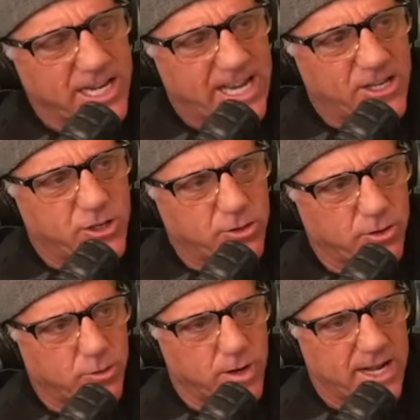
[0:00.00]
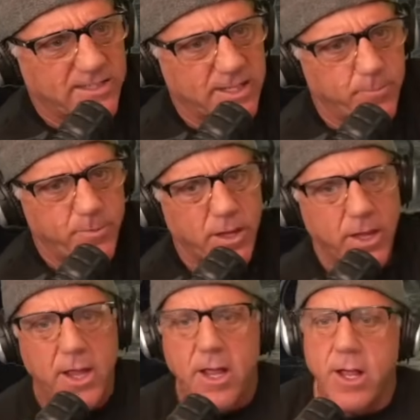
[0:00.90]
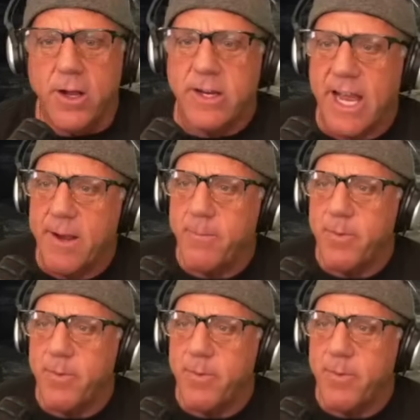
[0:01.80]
into the horizon. Okay.